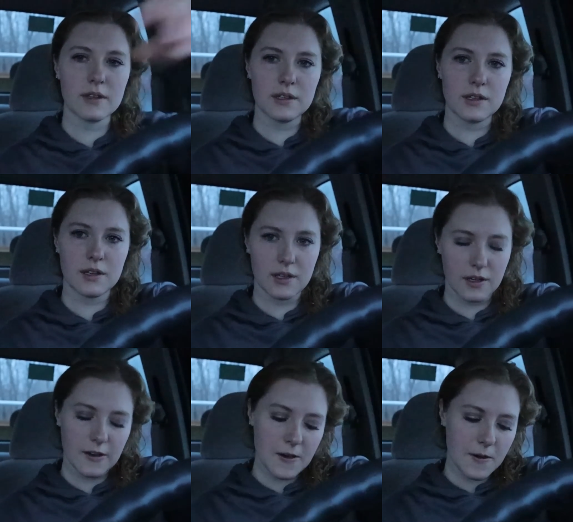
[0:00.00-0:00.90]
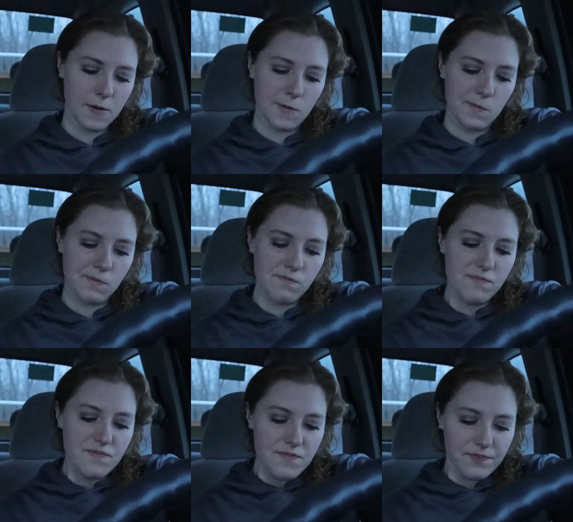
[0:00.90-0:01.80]

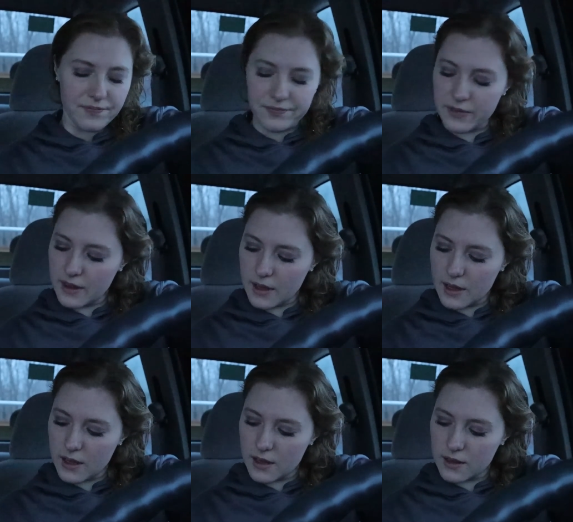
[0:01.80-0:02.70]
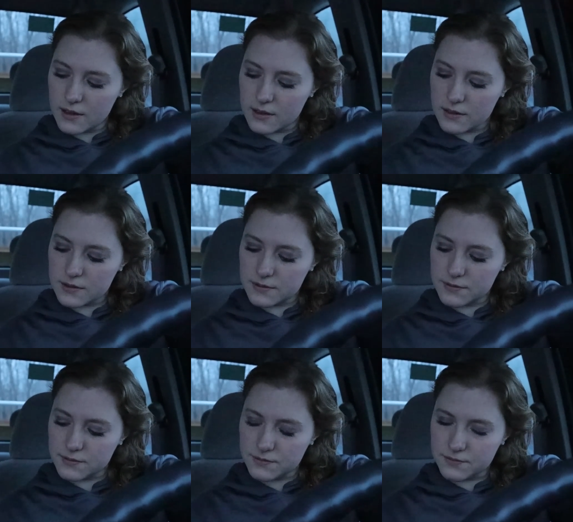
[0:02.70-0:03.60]

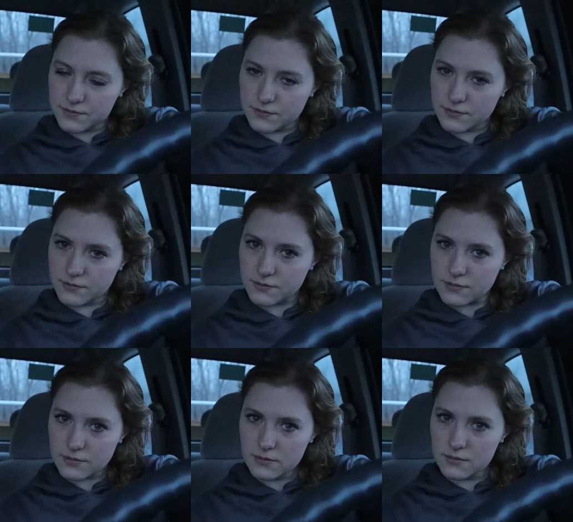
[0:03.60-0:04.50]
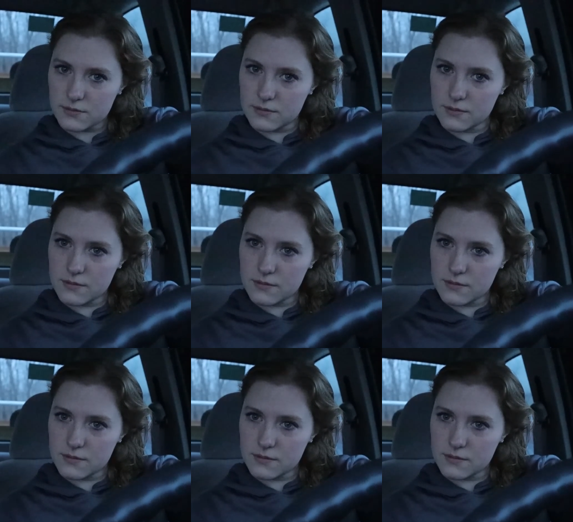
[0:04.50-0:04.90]
[no speech]